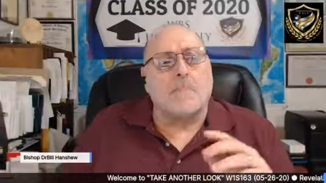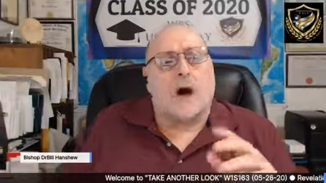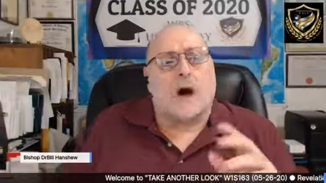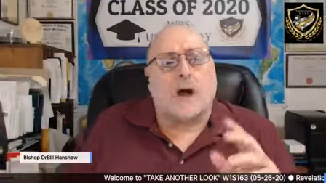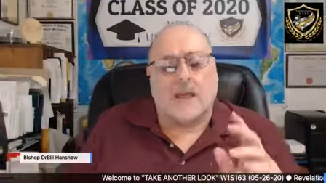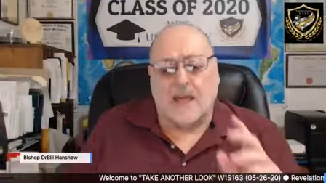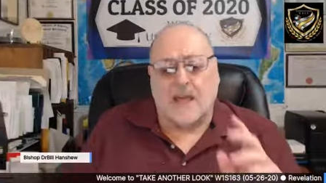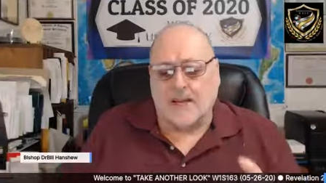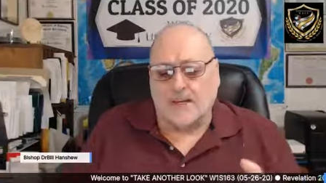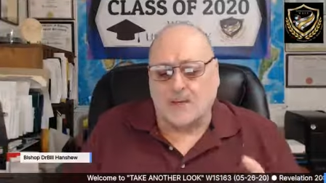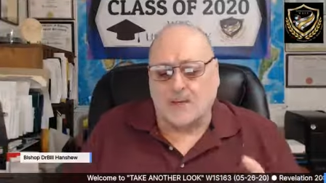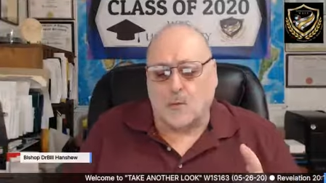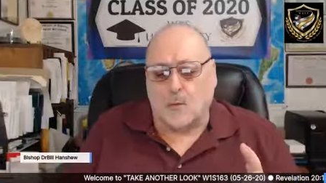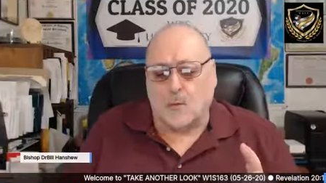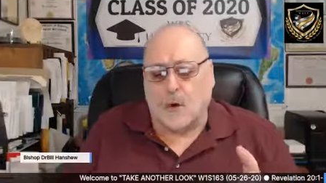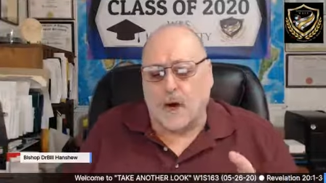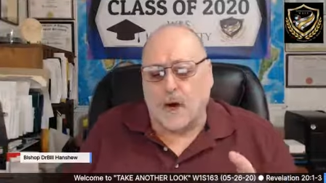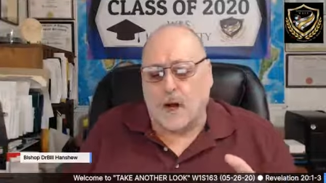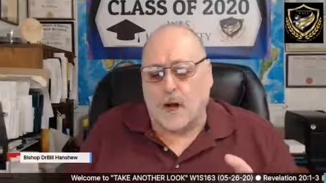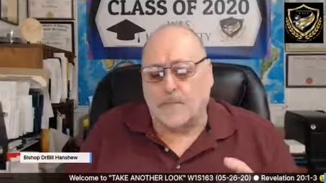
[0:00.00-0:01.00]
body as
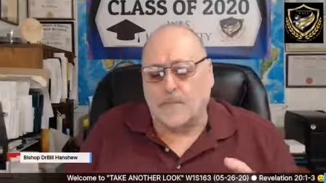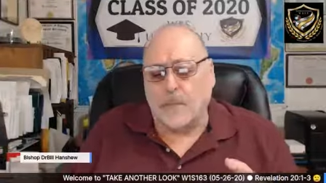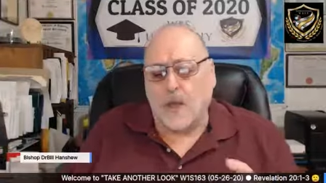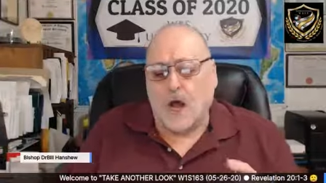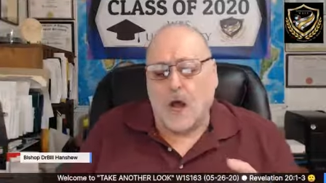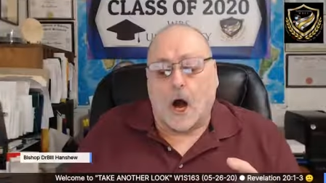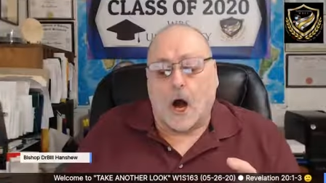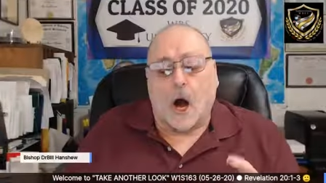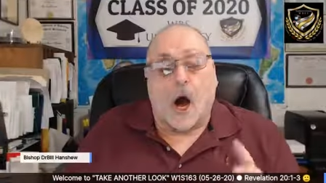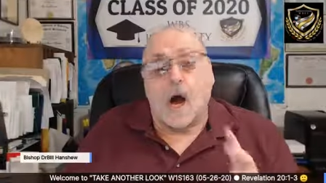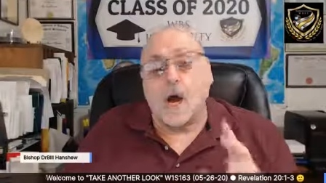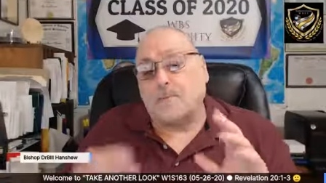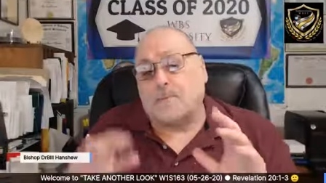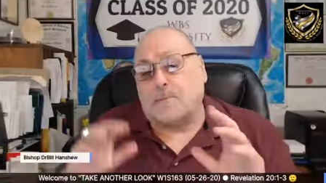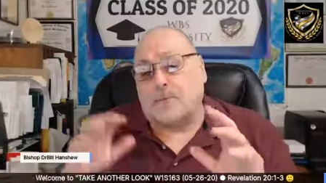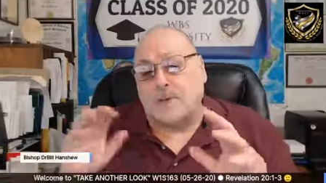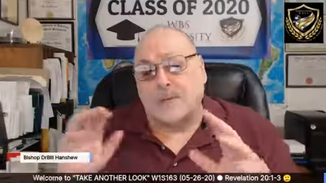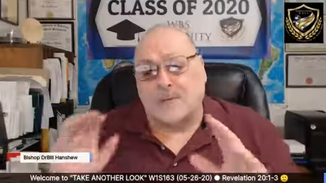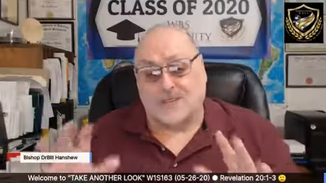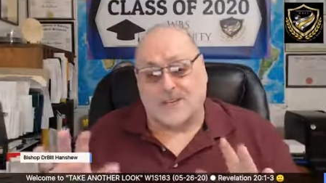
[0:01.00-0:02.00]
one are
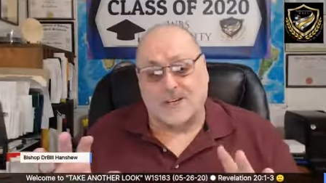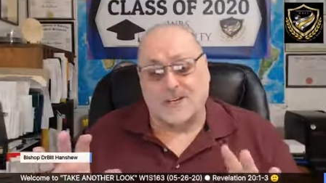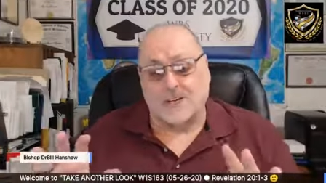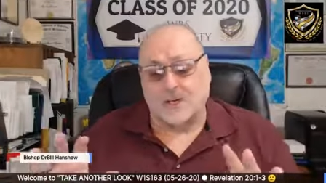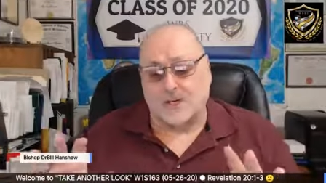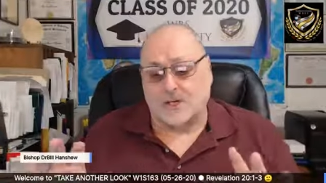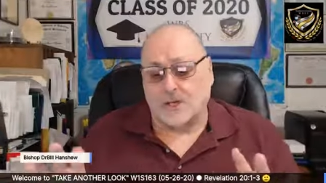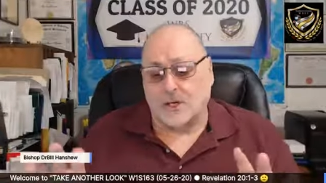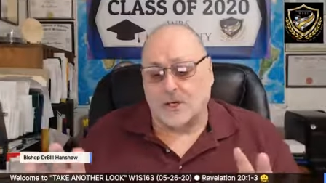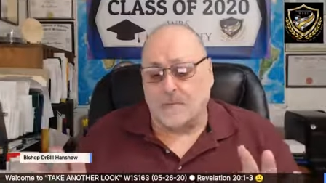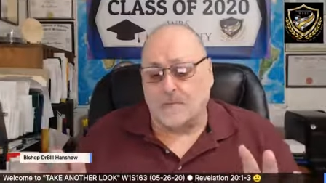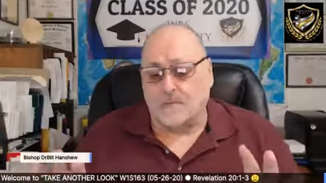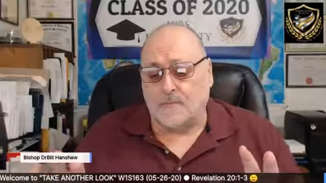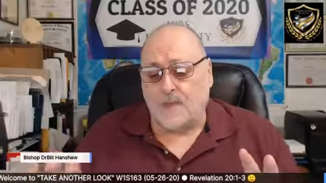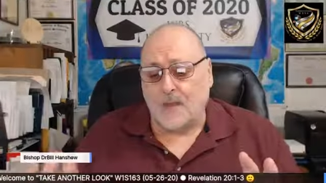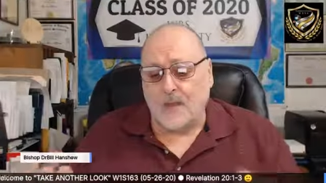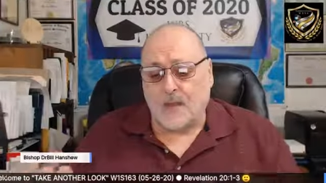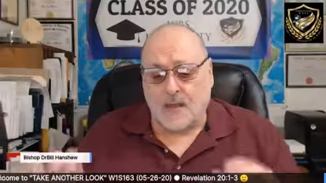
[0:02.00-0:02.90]
positioned